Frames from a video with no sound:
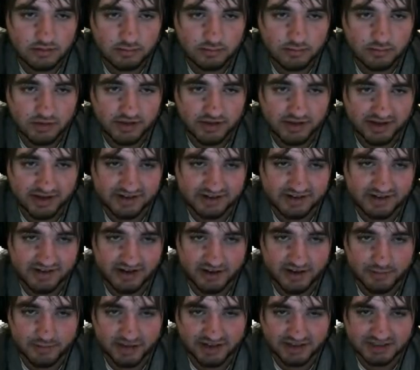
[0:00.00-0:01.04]
But like I said,
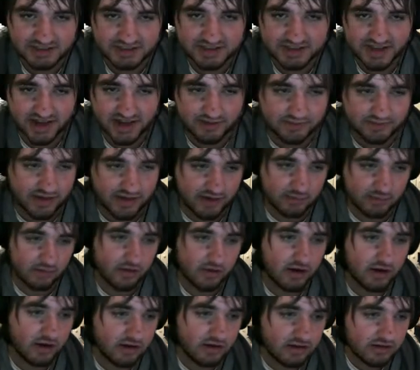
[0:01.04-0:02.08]
I might just have that
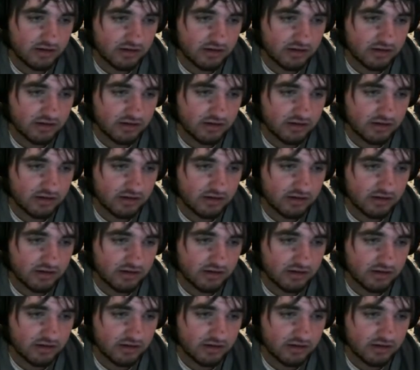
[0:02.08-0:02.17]
wrong.